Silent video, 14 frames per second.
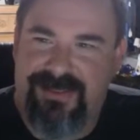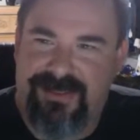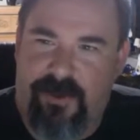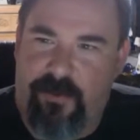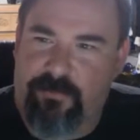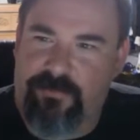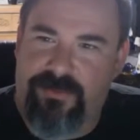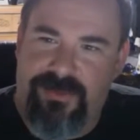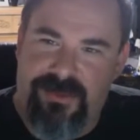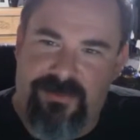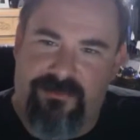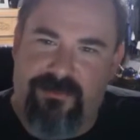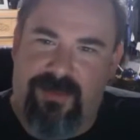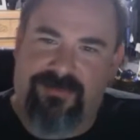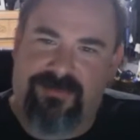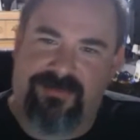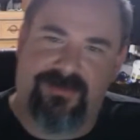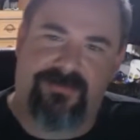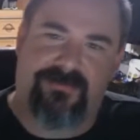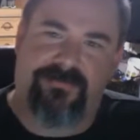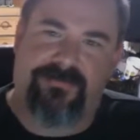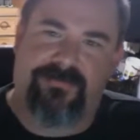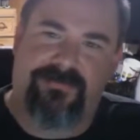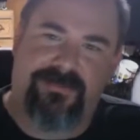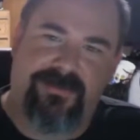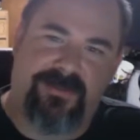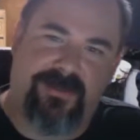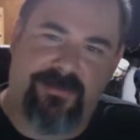overly aggressive.
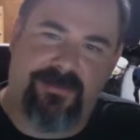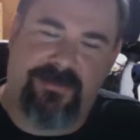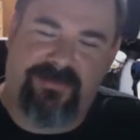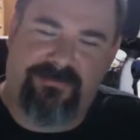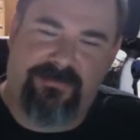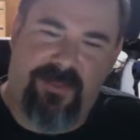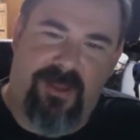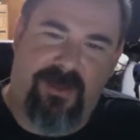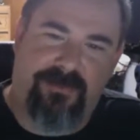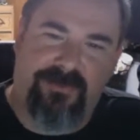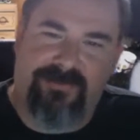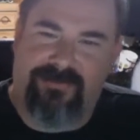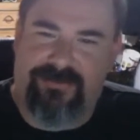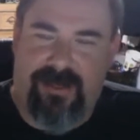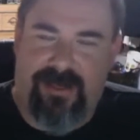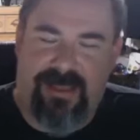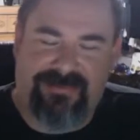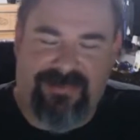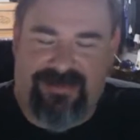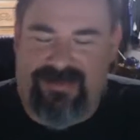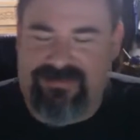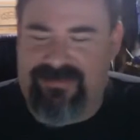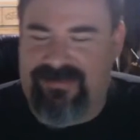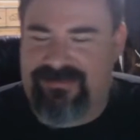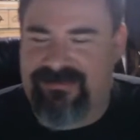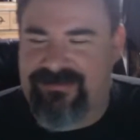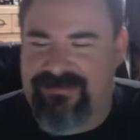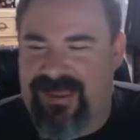You know, his flaw was, you know, I think I
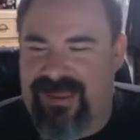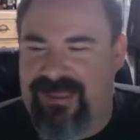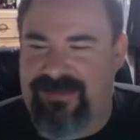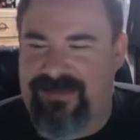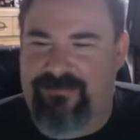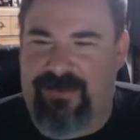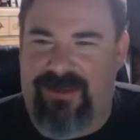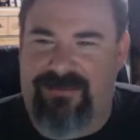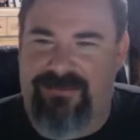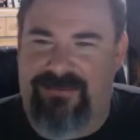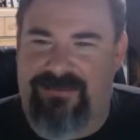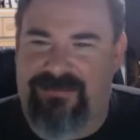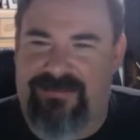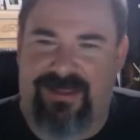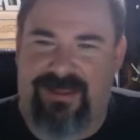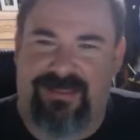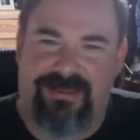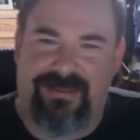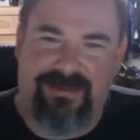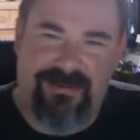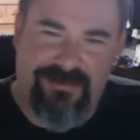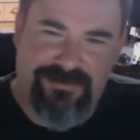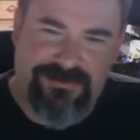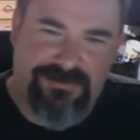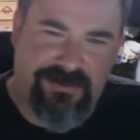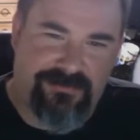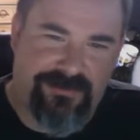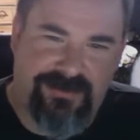said slightly racist, slightly
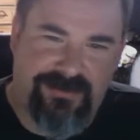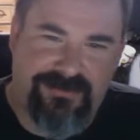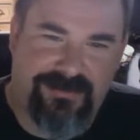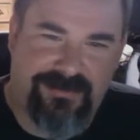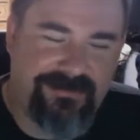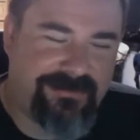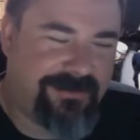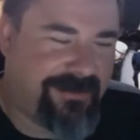chauvinistic,